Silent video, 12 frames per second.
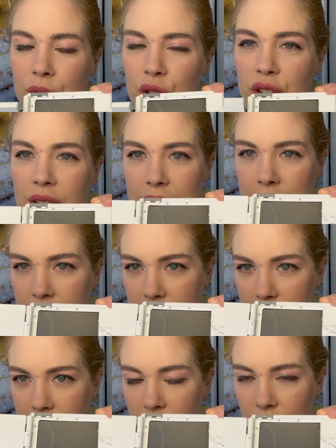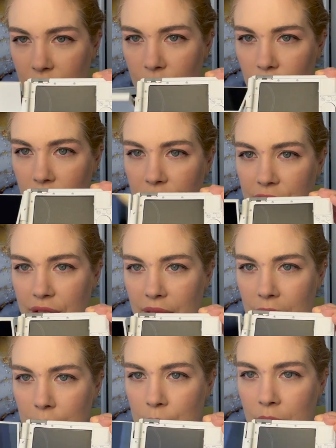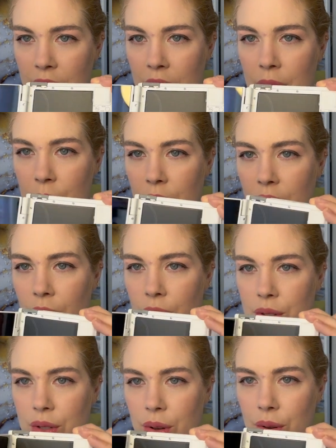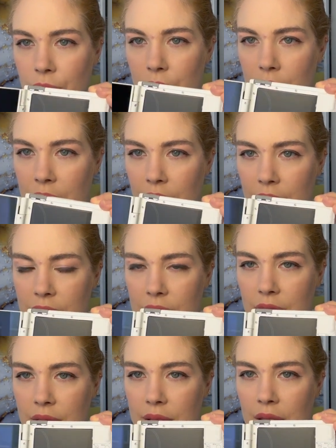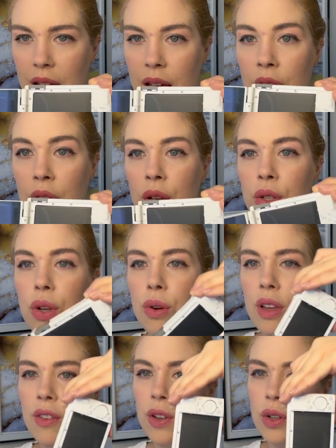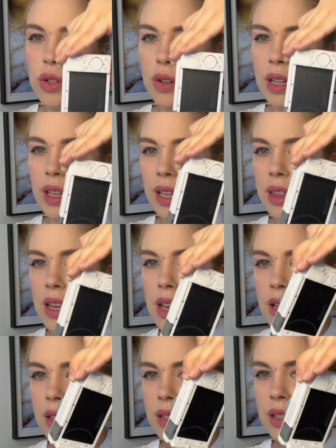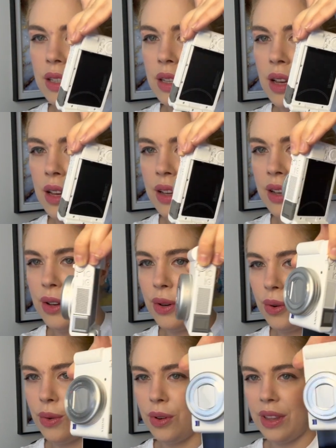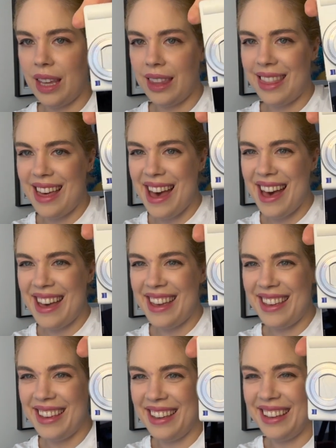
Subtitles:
just, you know, a flip, but it also obviously does that. So if you're shooting like this or like that,